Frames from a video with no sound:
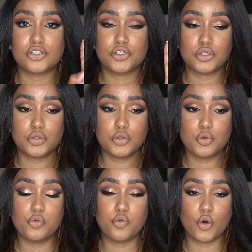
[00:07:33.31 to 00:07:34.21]

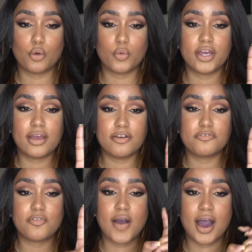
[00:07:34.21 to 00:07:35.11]
Two, for if
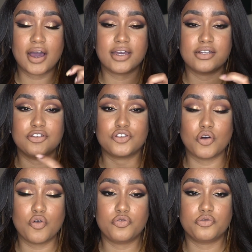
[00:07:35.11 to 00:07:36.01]
I
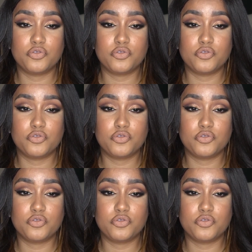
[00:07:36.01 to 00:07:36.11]
don't